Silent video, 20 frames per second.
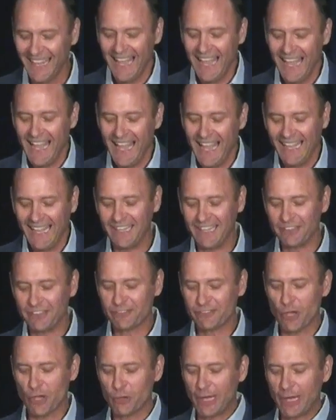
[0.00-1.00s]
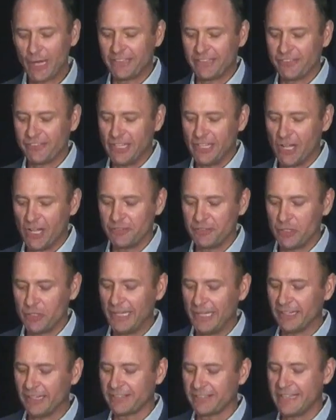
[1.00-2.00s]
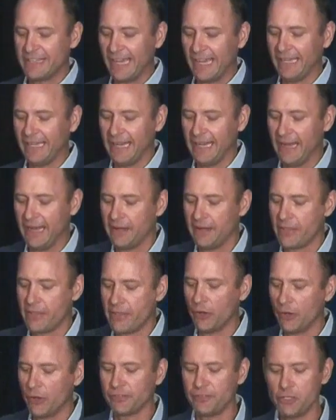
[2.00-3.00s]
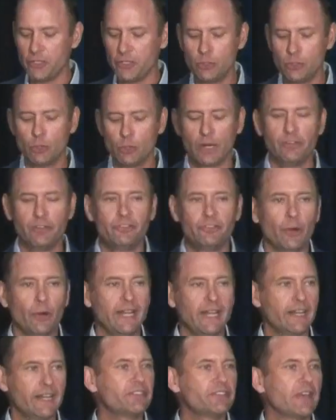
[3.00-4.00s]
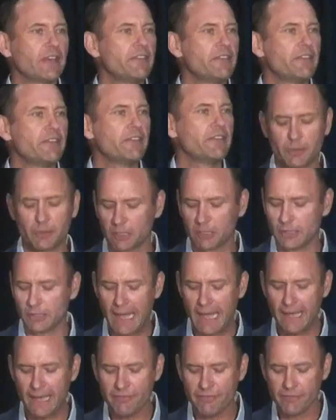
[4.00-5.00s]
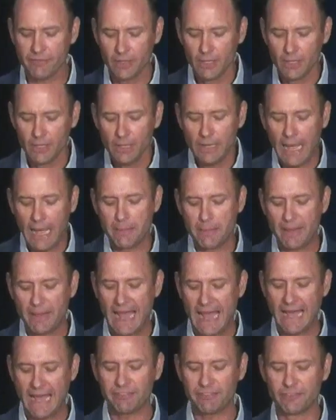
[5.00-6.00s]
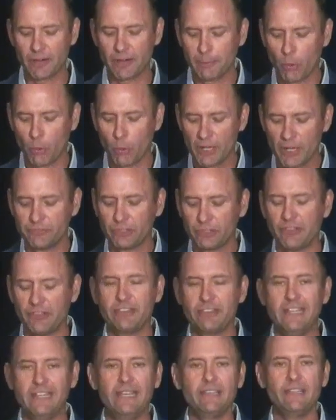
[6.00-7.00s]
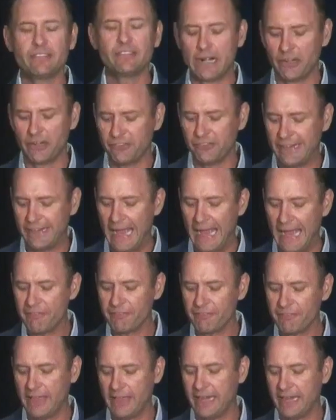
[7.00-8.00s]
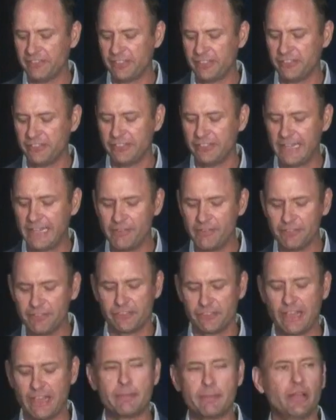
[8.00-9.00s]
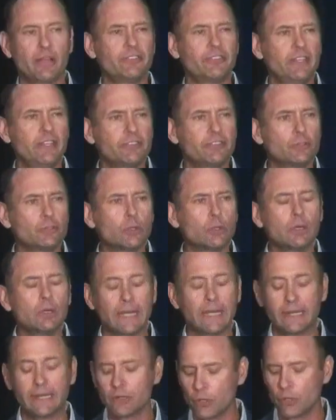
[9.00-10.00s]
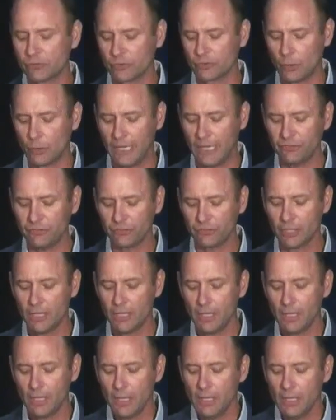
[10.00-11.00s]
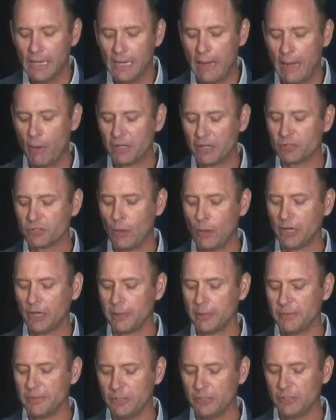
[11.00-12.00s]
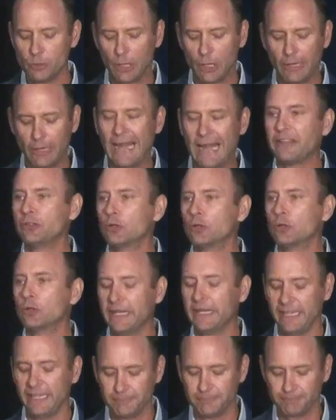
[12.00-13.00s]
It is so great to see all of you here tonight, and those of you who are joining us on Facebook Live. On behalf of our Board of Trustees and our staff at SCCF, Sanibel Sea School, and Coastal Watch, I want to welcome you to our annual meeting.